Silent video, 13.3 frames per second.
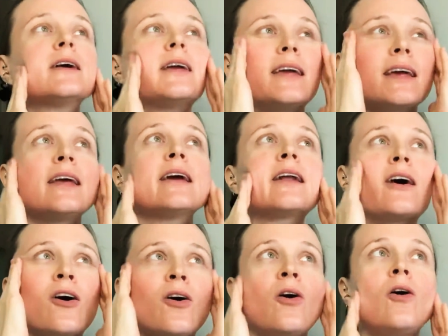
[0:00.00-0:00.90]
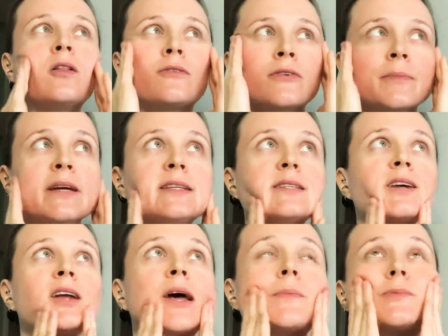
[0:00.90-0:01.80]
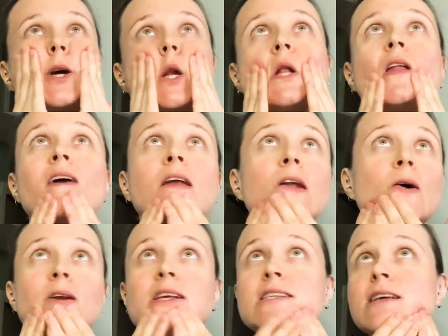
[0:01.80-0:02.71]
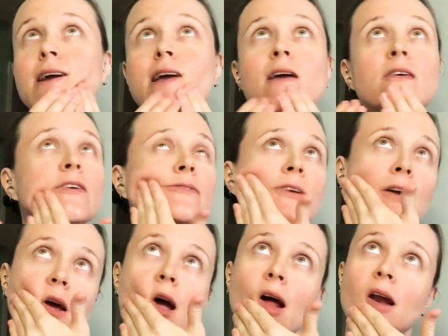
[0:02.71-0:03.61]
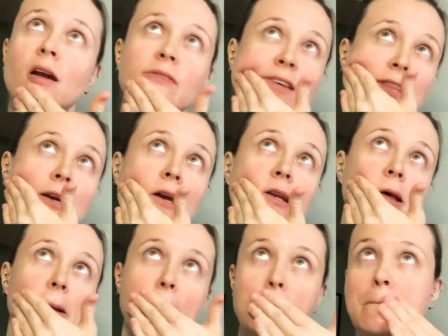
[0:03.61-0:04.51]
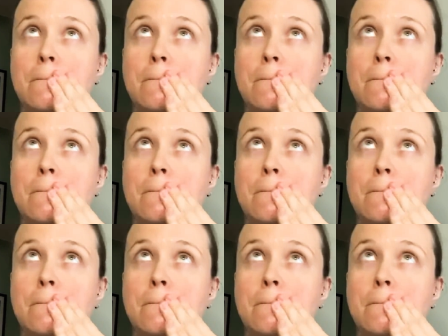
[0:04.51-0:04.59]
getting it out all over my skin. I'm gonna let you know in a second if I feel like I got enough. I think I did.